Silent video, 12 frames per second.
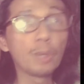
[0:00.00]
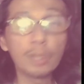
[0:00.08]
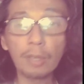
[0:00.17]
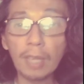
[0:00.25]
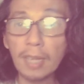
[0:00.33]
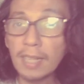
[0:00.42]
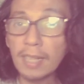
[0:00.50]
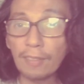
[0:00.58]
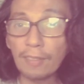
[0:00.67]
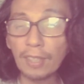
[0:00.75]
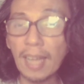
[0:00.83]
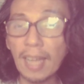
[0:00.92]
your kidneys
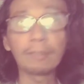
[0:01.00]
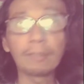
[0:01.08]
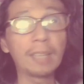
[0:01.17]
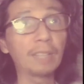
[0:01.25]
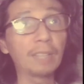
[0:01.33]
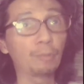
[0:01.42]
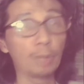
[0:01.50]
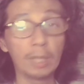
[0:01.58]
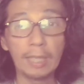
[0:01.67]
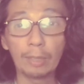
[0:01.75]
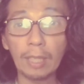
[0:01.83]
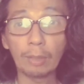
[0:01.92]
after that, it will
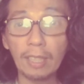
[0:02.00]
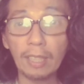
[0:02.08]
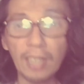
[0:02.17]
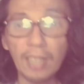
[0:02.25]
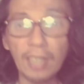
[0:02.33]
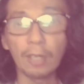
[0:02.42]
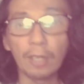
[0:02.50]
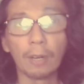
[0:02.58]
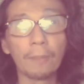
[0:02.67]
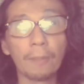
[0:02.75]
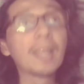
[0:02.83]
lead to kidney failure,